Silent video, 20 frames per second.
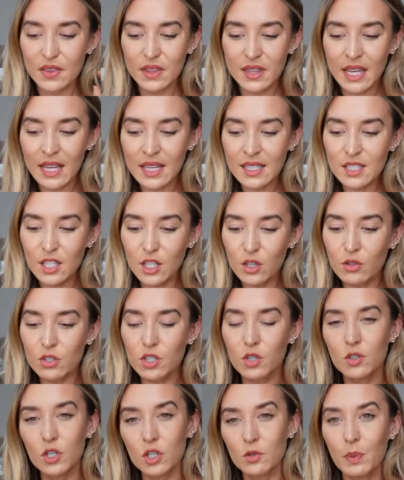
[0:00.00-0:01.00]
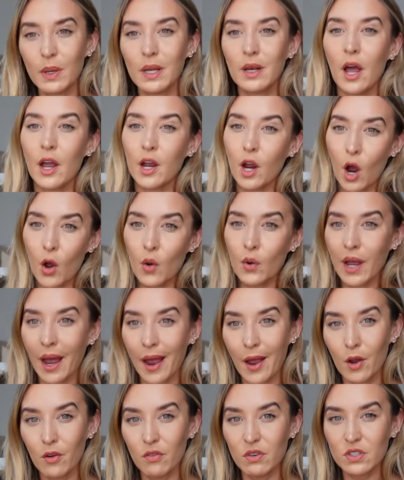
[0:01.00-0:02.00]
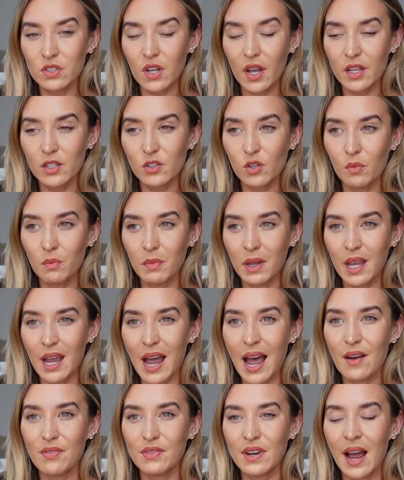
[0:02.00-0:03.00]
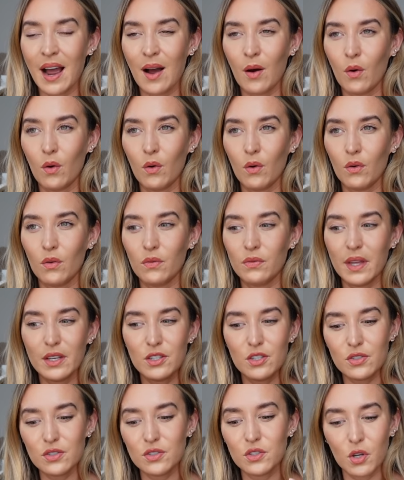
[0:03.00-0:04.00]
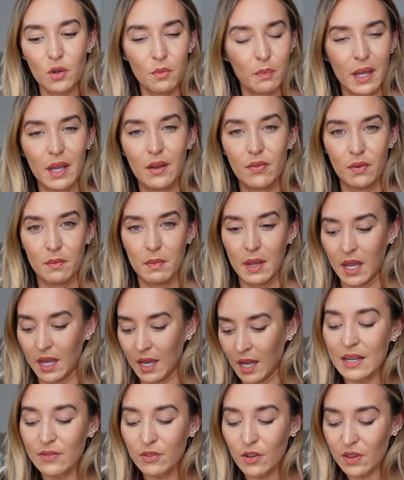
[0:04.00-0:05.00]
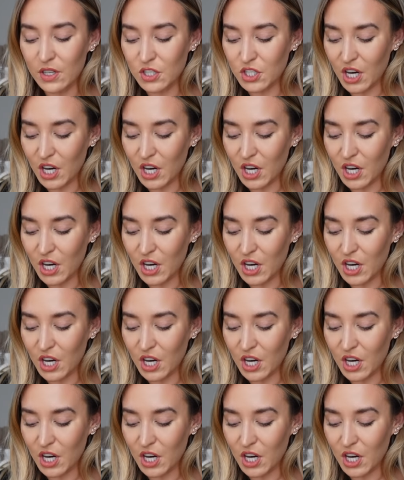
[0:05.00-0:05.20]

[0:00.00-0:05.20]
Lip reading: things that used to just be like okay oversized on me, I have now, they're just too big for me. Even though this